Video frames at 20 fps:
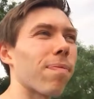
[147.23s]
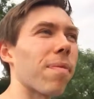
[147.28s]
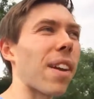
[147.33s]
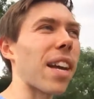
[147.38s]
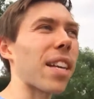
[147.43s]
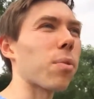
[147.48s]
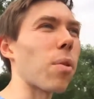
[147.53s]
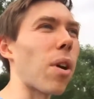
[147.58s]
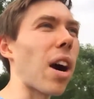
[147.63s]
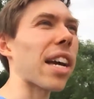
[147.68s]

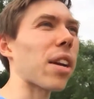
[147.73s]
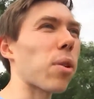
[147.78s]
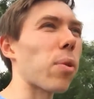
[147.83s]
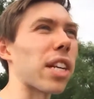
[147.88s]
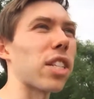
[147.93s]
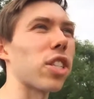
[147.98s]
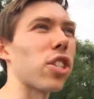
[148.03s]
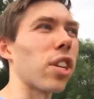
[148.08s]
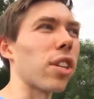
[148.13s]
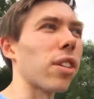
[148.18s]
That's what I
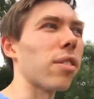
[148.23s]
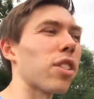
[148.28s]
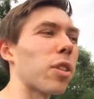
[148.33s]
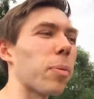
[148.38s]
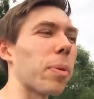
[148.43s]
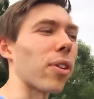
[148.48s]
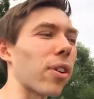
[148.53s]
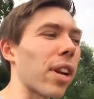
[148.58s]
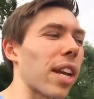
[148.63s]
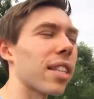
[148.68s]
question,
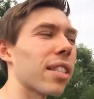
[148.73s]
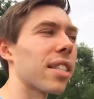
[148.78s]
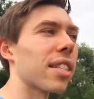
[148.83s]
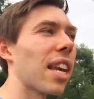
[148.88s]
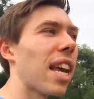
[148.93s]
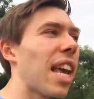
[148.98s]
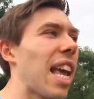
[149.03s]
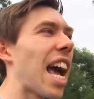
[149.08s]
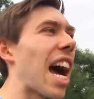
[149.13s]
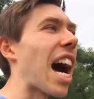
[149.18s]
to be
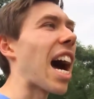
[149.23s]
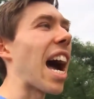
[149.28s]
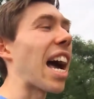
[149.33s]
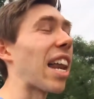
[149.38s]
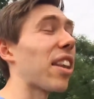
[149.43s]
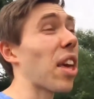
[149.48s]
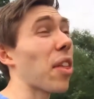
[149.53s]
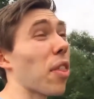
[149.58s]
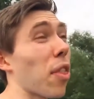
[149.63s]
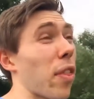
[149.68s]
honest.
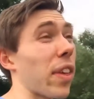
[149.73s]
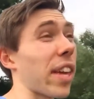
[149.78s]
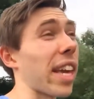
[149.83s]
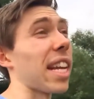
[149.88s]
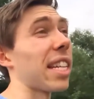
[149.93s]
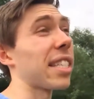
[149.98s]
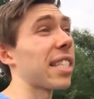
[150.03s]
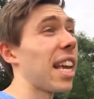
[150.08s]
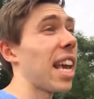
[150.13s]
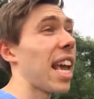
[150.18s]
And the other thing
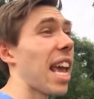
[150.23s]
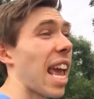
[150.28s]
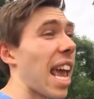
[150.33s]
is,